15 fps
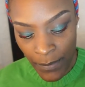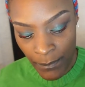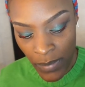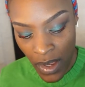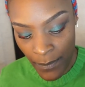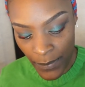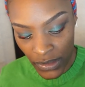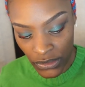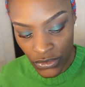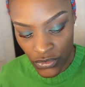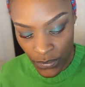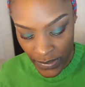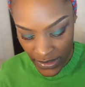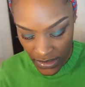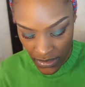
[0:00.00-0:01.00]
pump a little
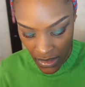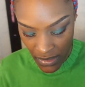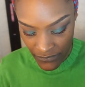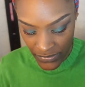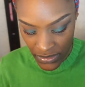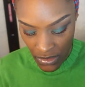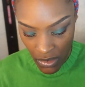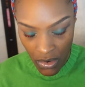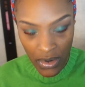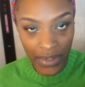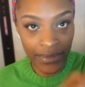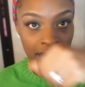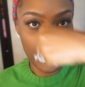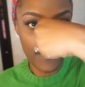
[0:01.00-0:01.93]
bit of it on